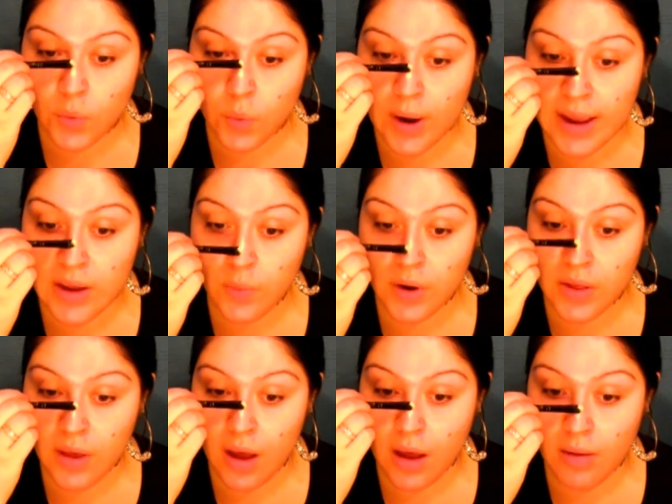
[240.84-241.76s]
right
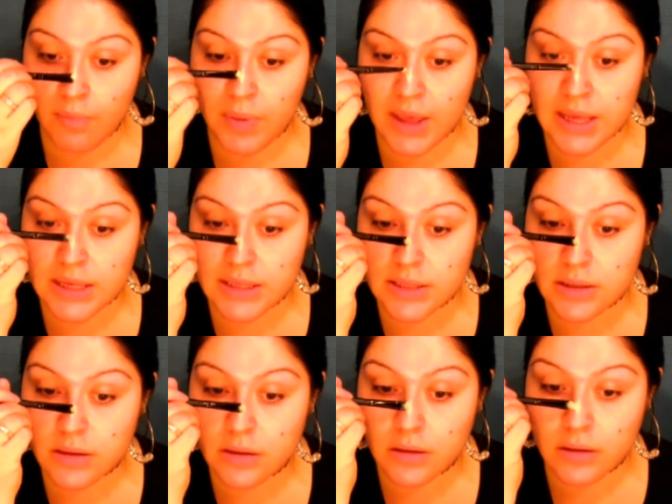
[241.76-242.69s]
where the hump is,
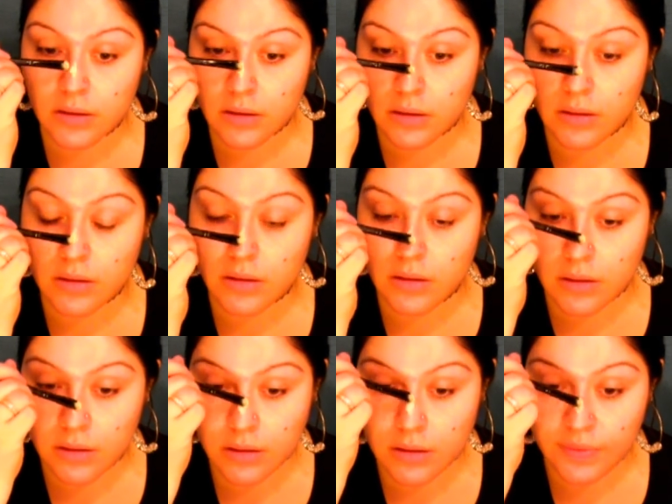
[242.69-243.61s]

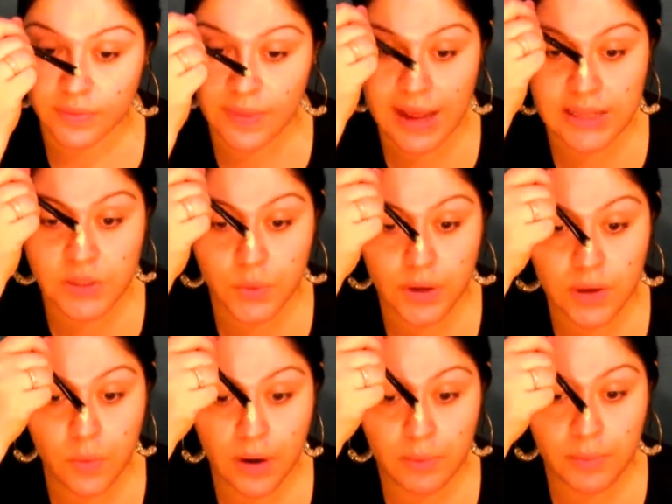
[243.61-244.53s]
that's where
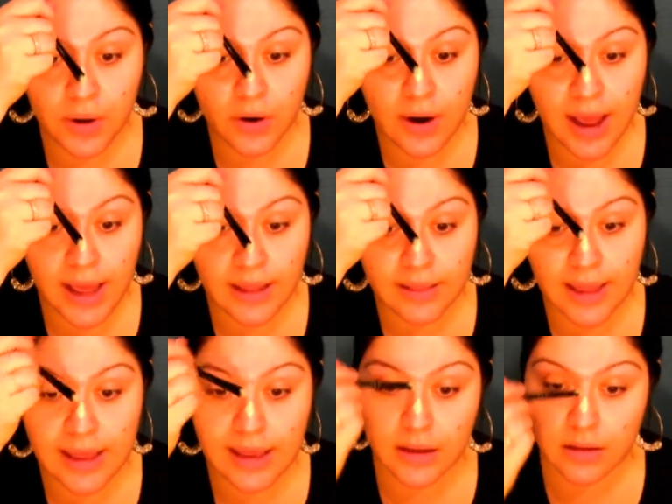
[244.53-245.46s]
you want to put your
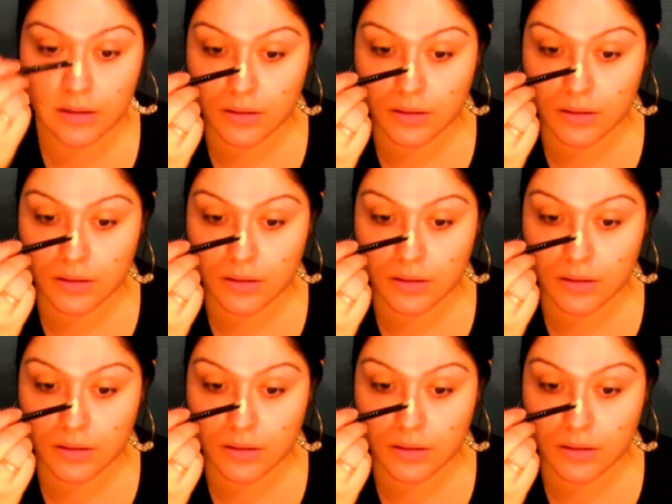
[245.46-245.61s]
highlight.